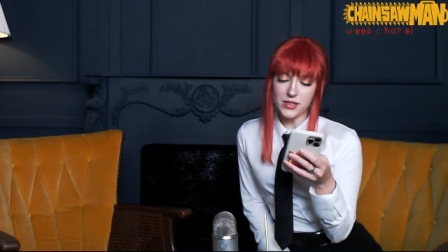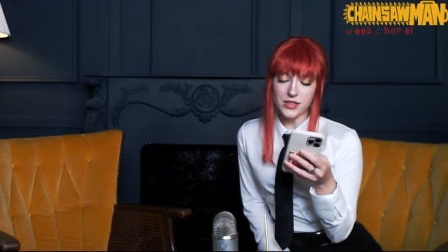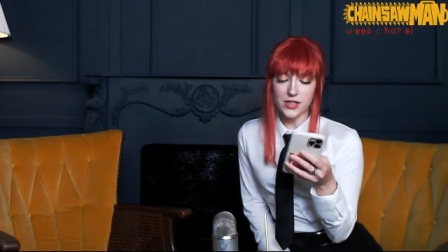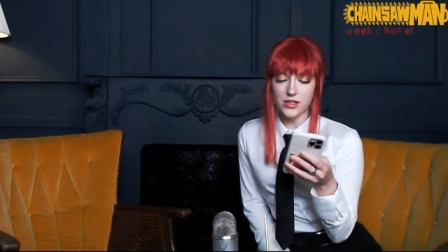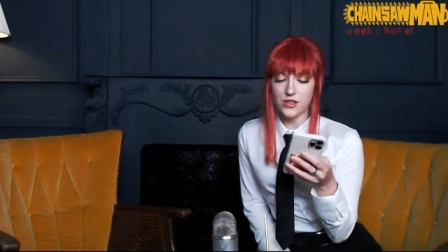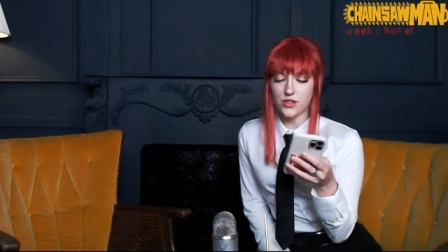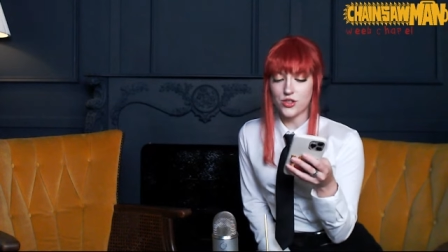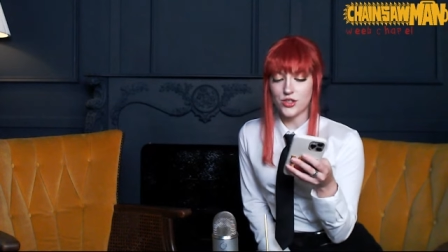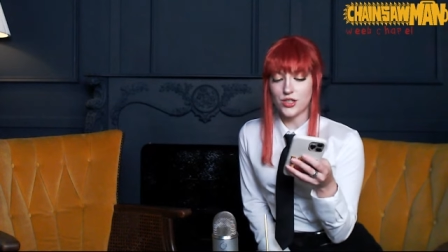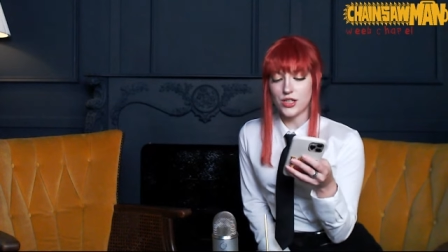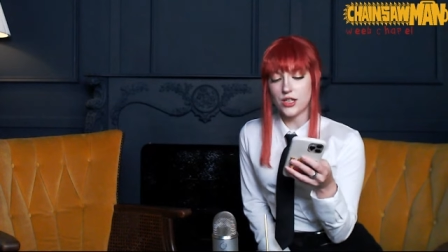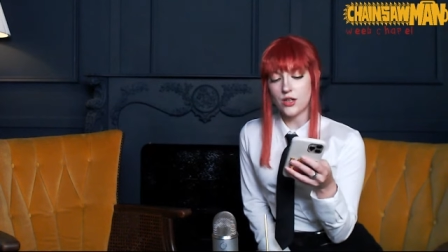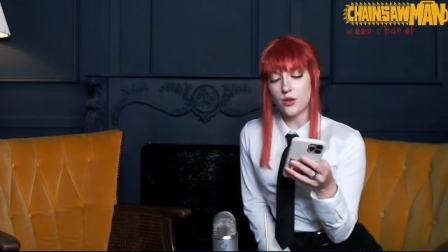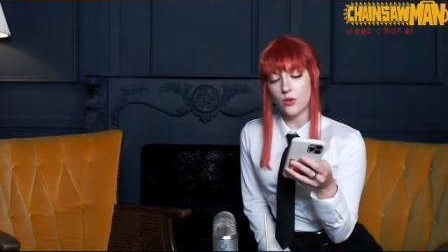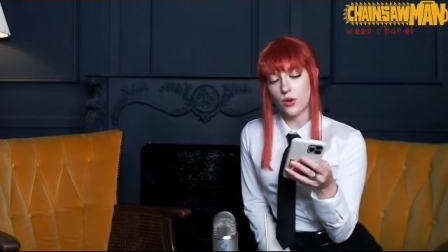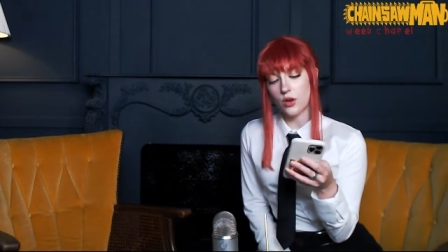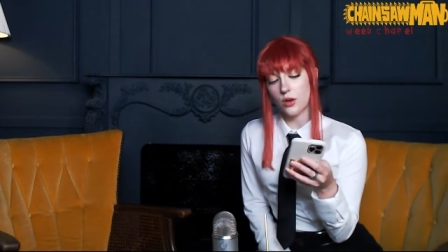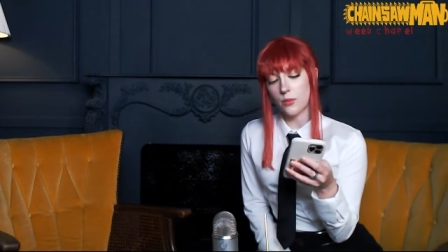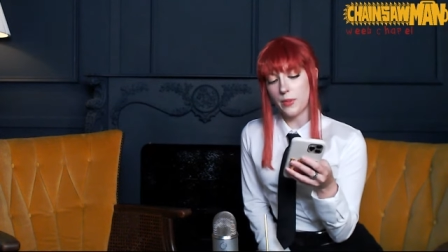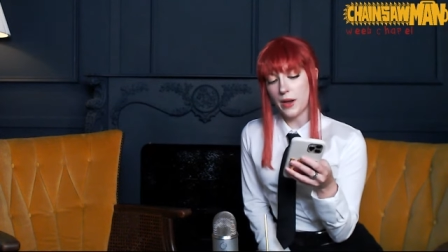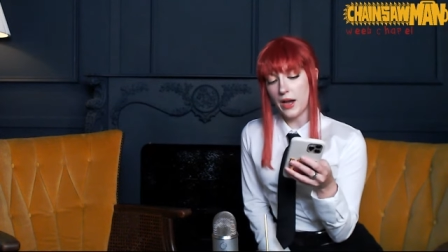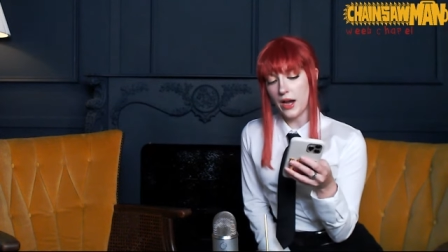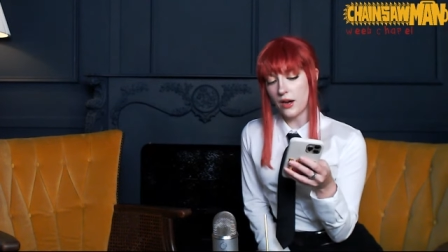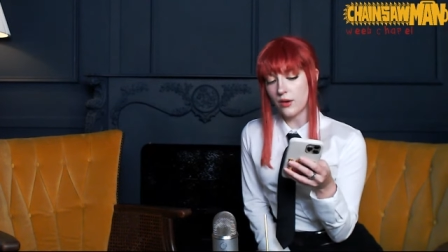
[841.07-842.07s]
Denji, or
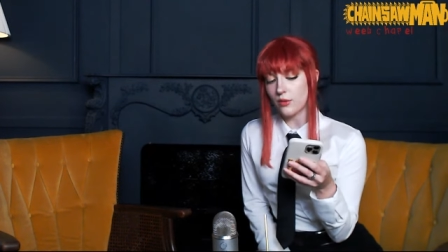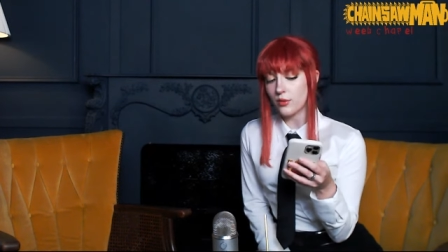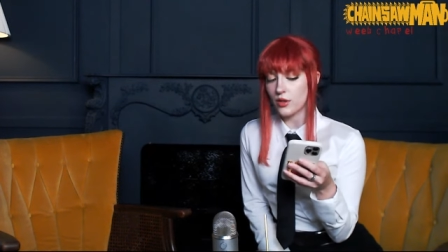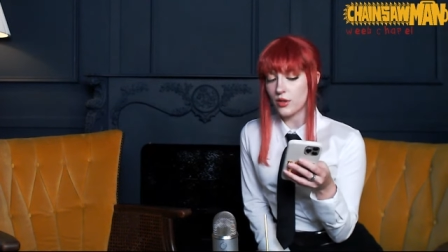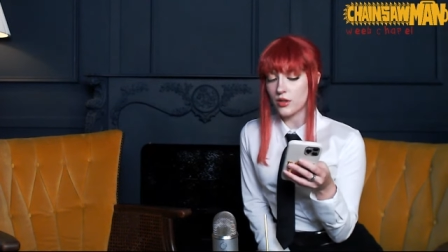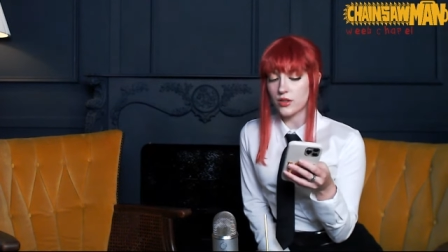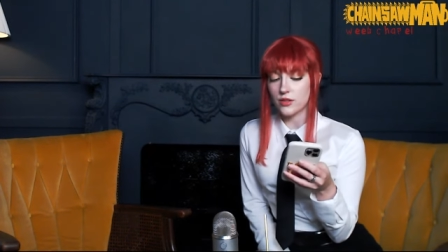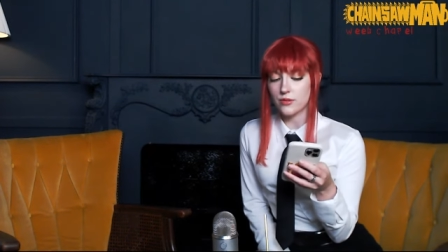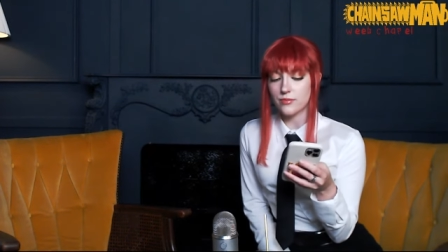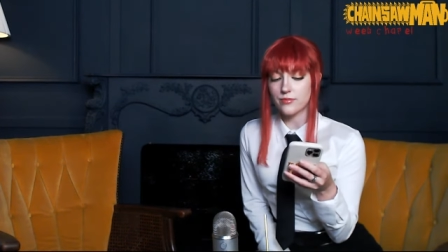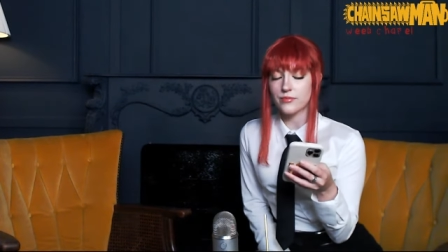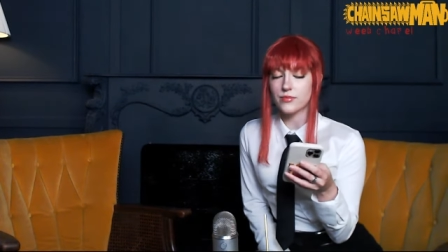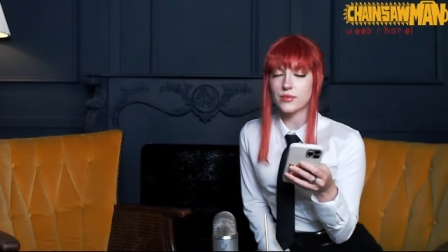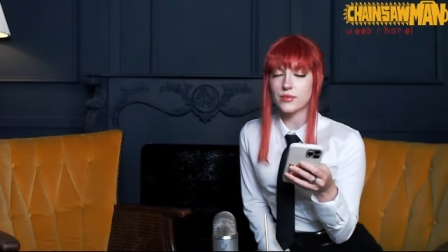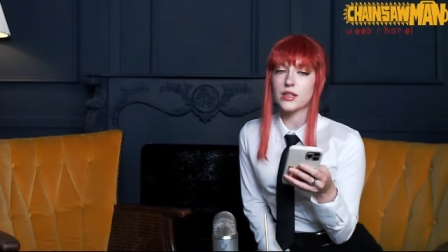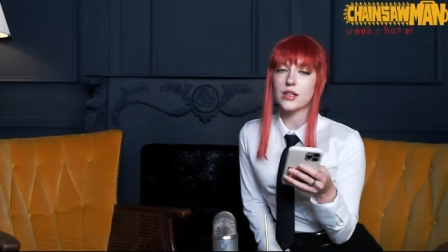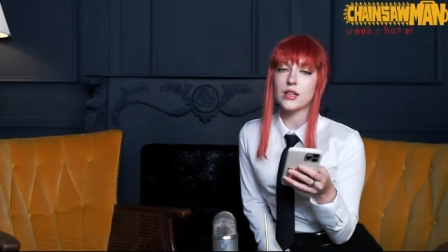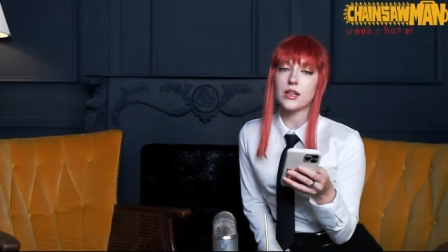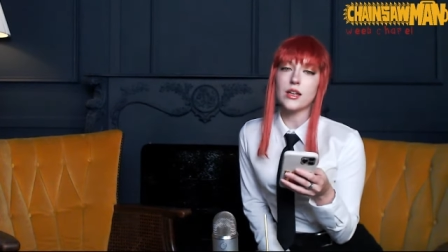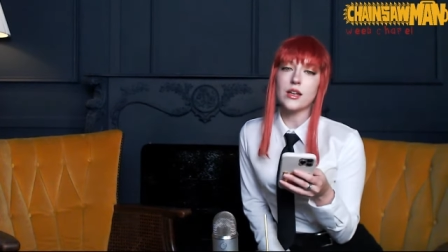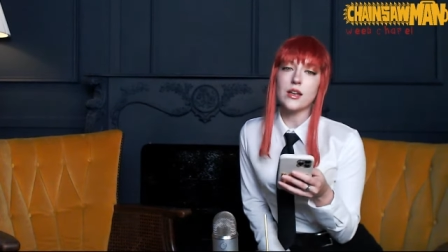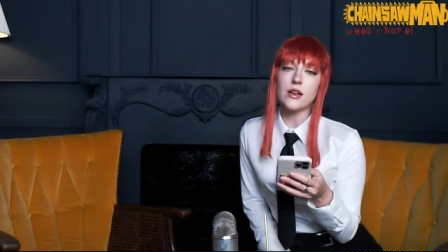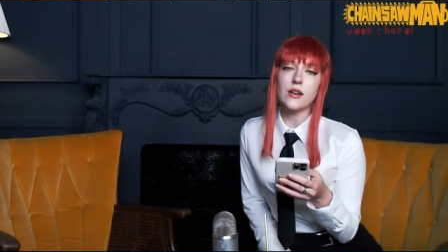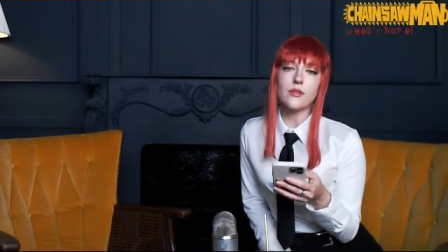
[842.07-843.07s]
Power.
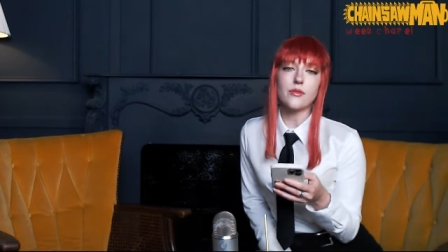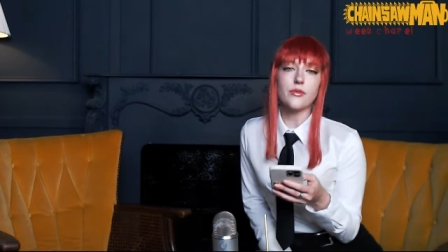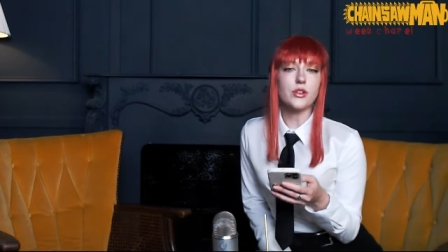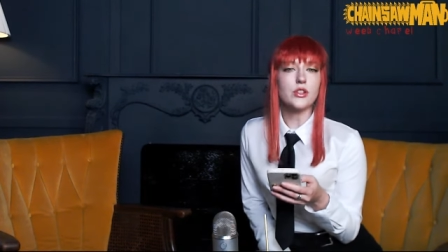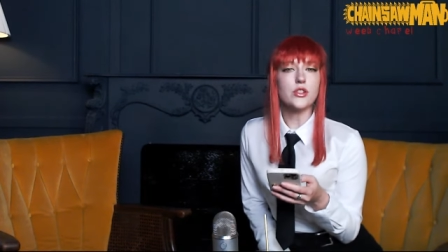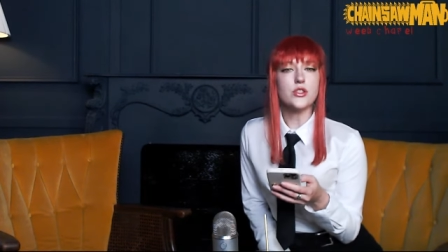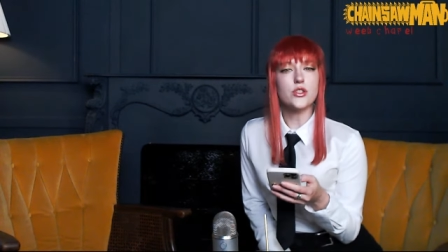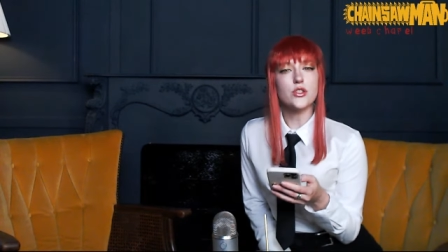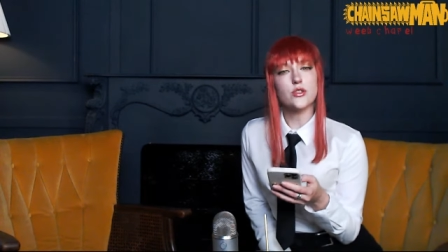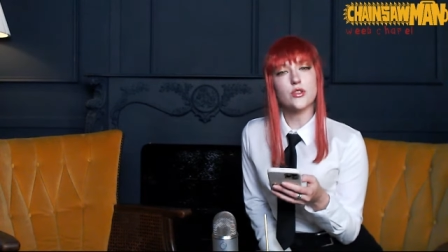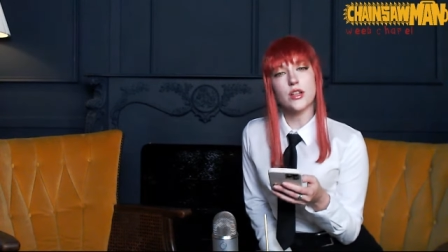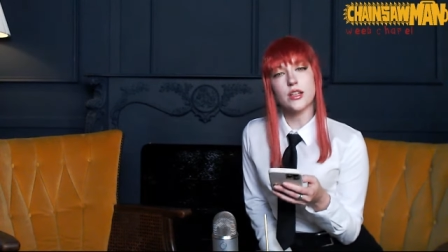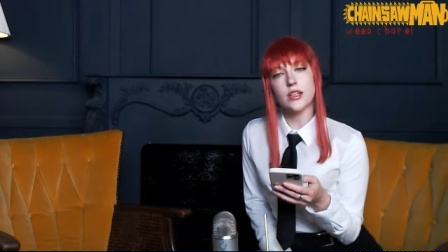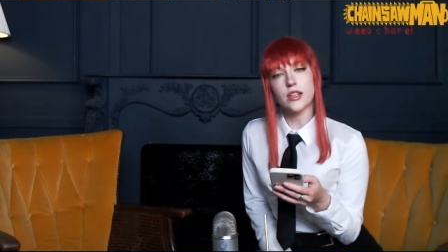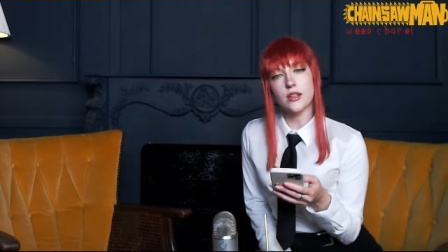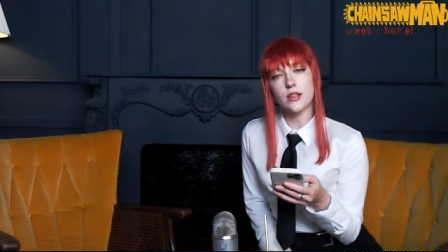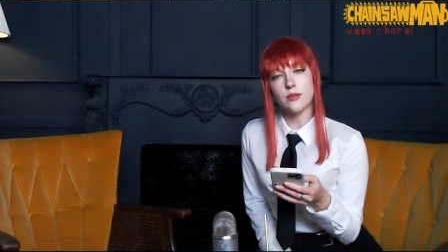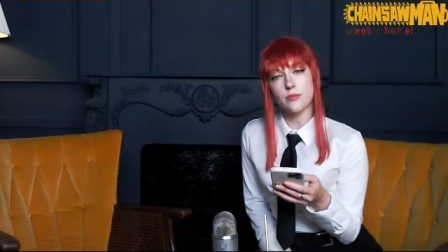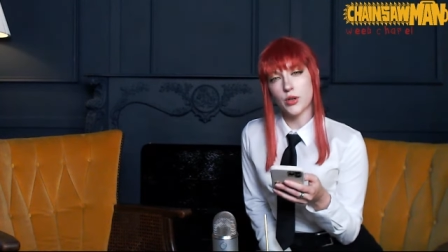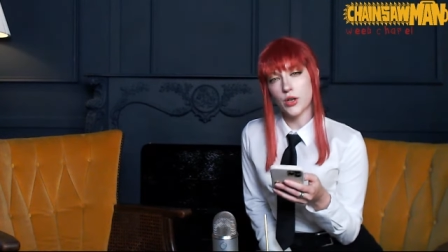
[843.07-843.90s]
Frustrated,